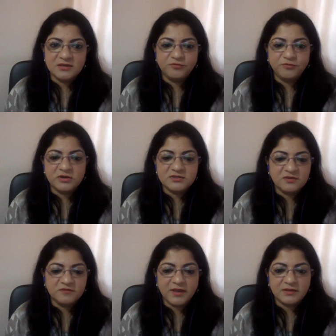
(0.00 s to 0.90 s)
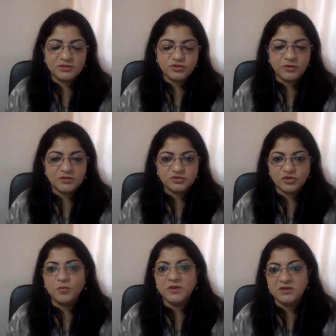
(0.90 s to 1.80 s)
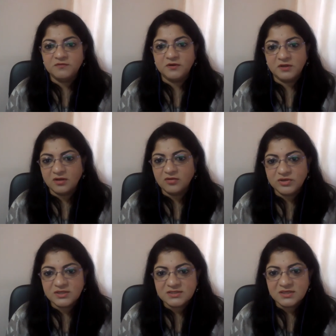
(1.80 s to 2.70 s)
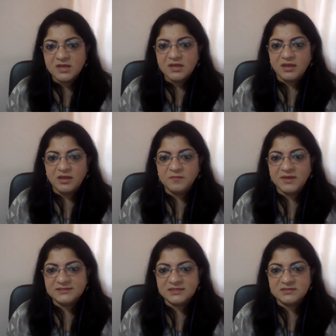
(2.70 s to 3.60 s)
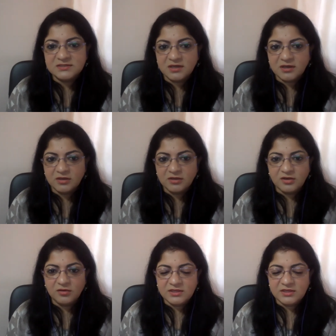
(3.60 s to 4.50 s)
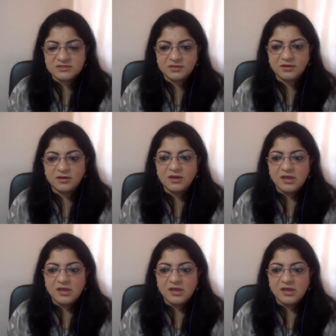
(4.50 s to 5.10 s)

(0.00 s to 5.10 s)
And of course, the fact that you're in so many different countries, it makes it easier.